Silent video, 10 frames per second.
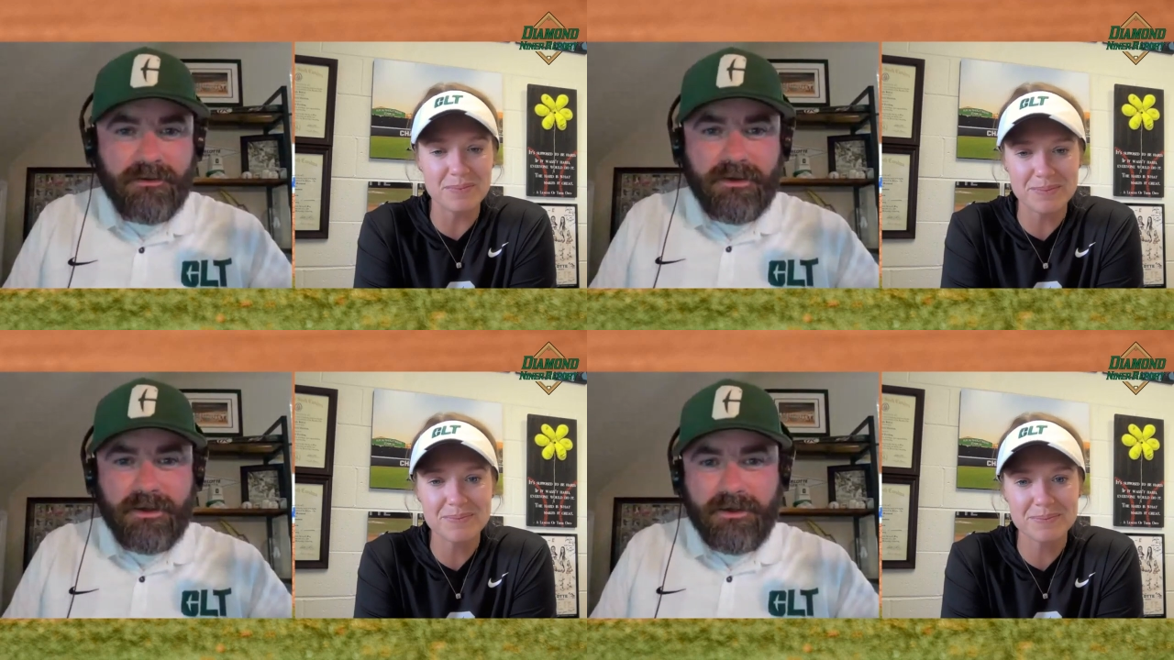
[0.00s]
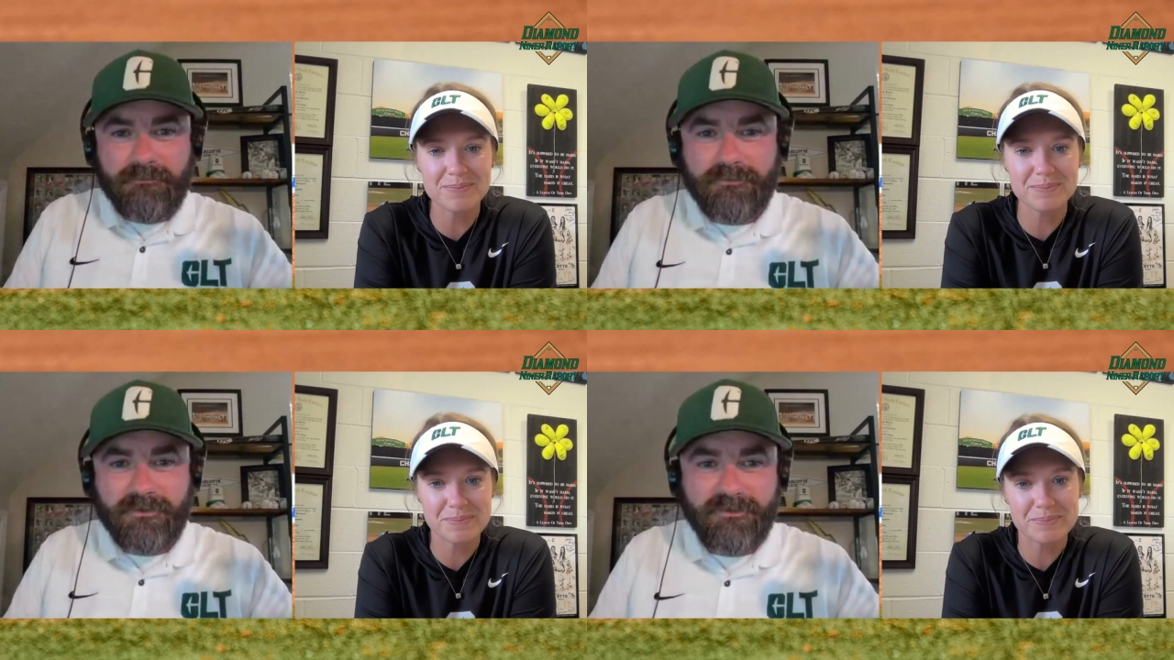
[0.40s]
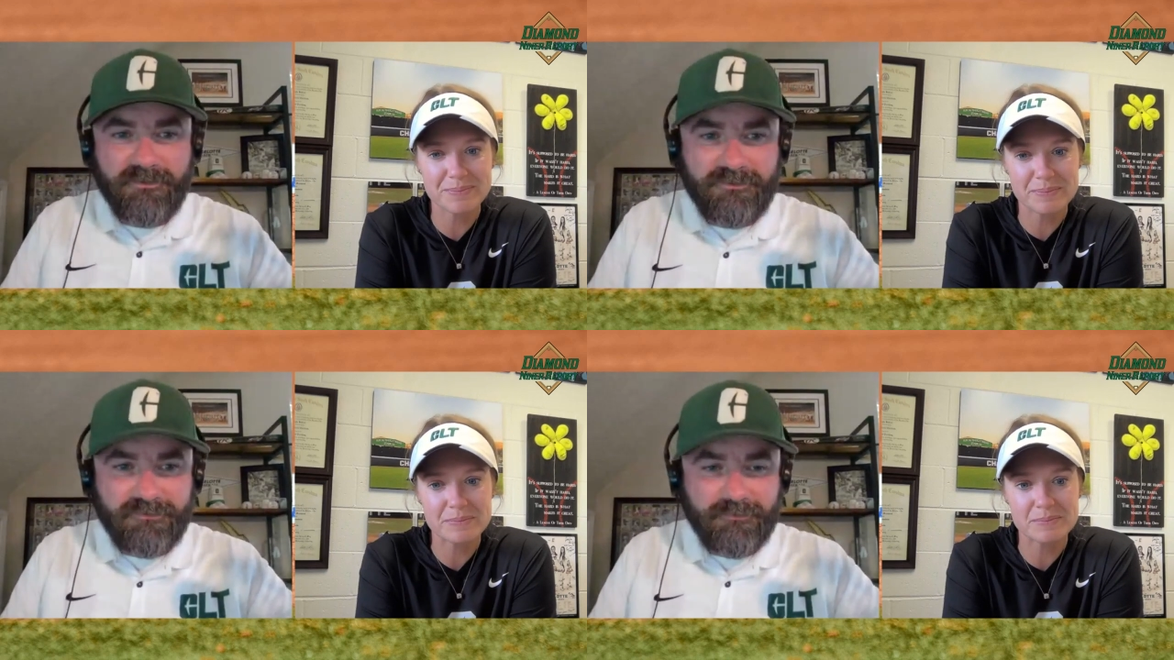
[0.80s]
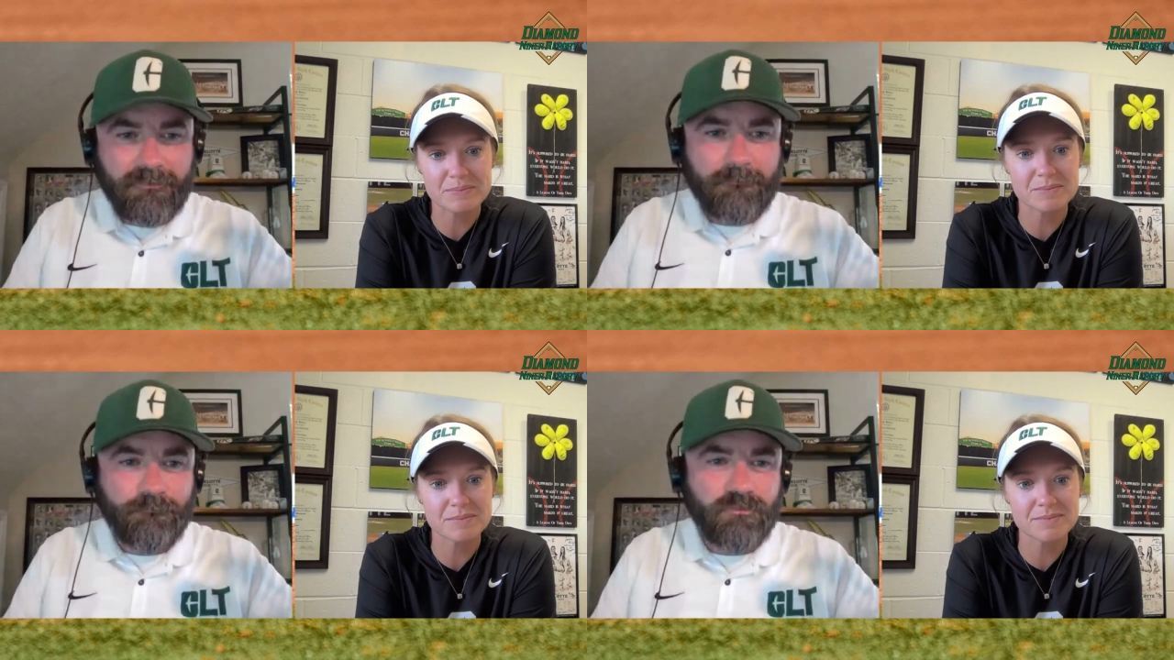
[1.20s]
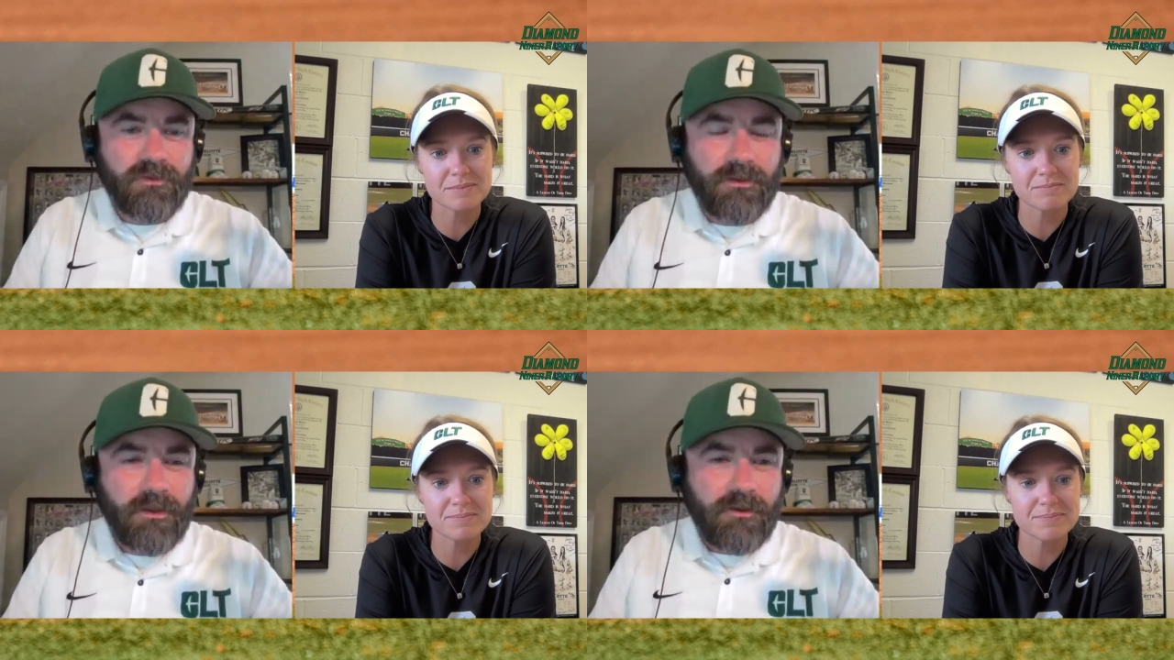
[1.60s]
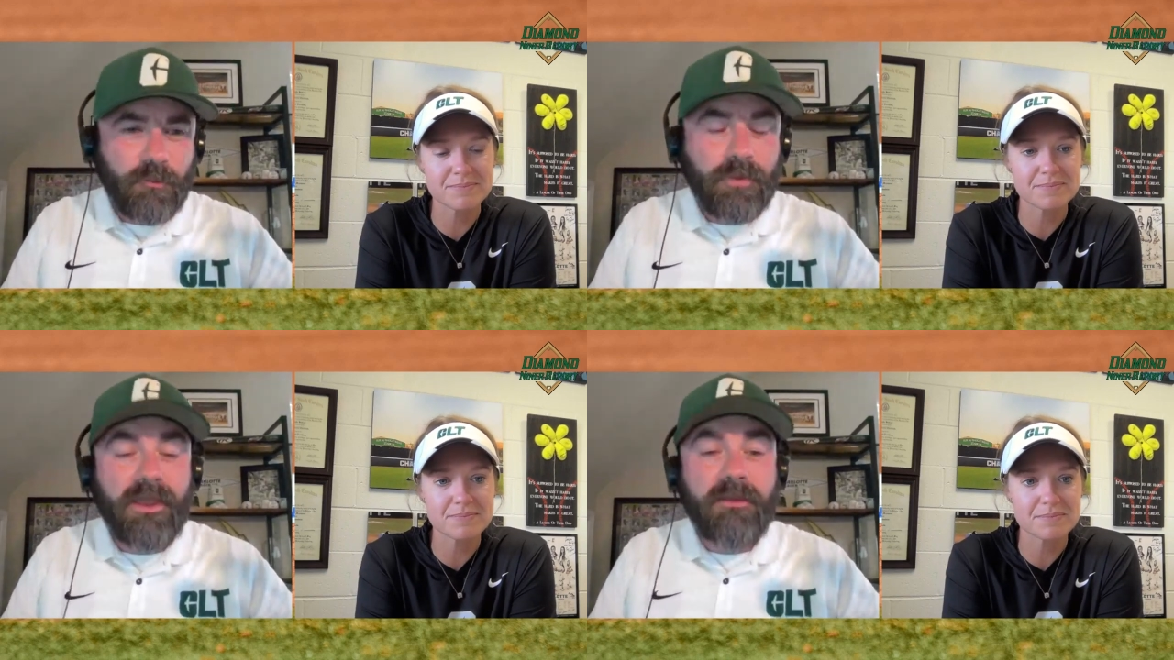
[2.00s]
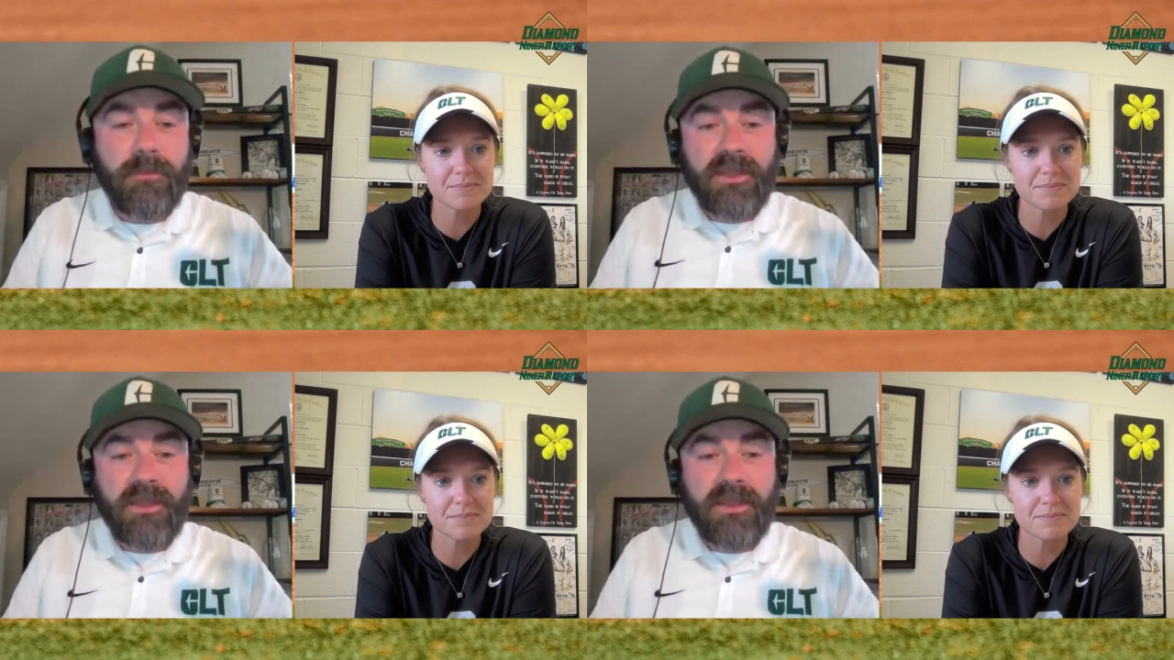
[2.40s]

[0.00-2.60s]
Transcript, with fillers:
Speaker 1: because uh, it's it, you're playing